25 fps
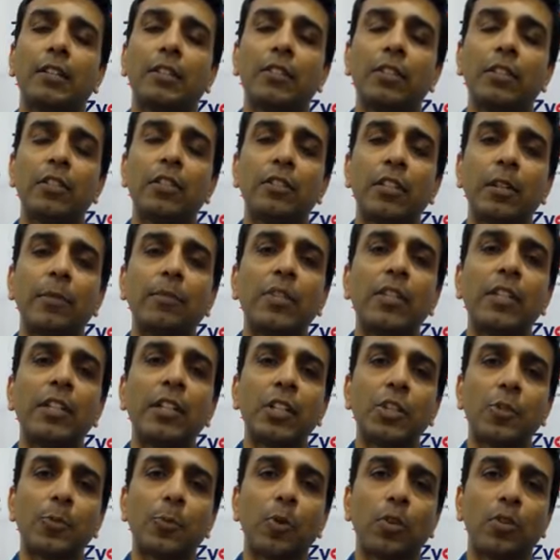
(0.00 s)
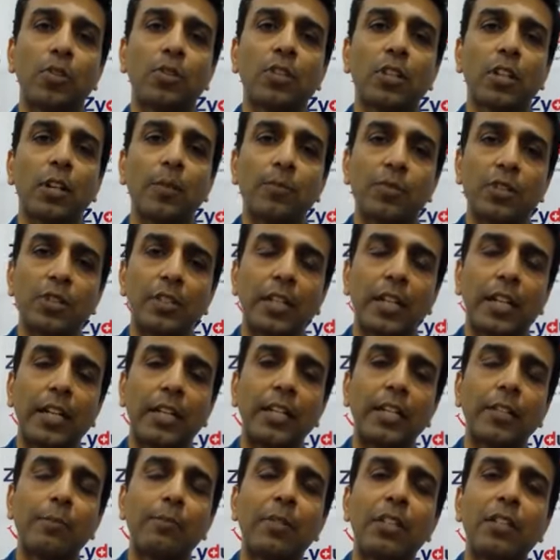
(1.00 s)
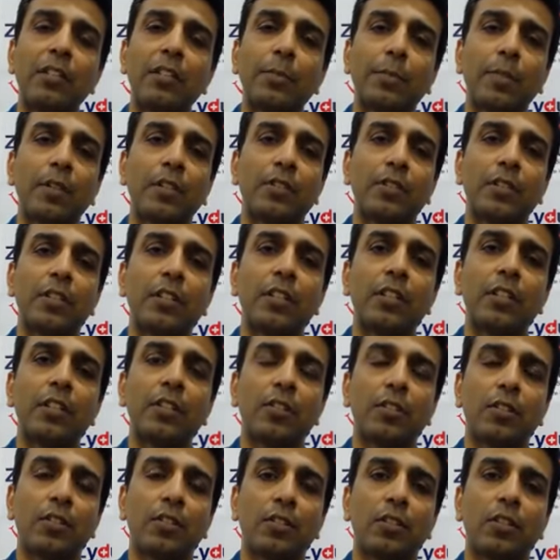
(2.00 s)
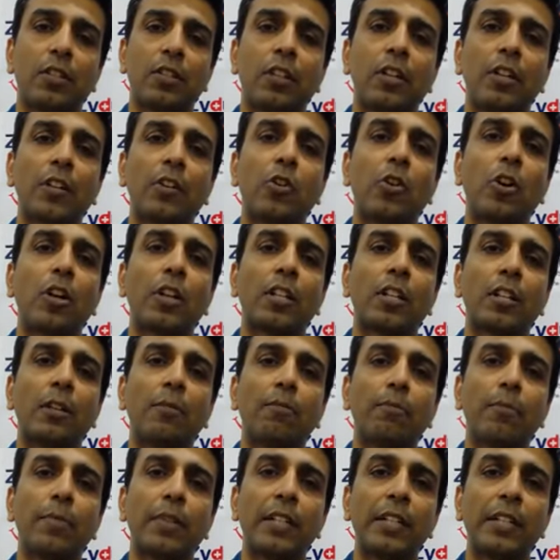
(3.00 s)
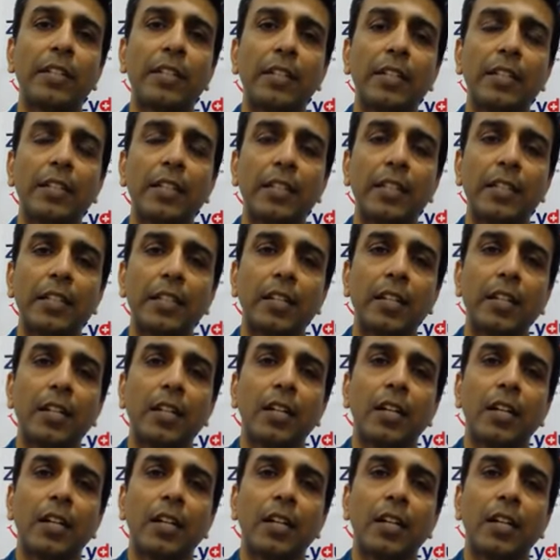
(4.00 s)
something response comes in that. It means the person is not completely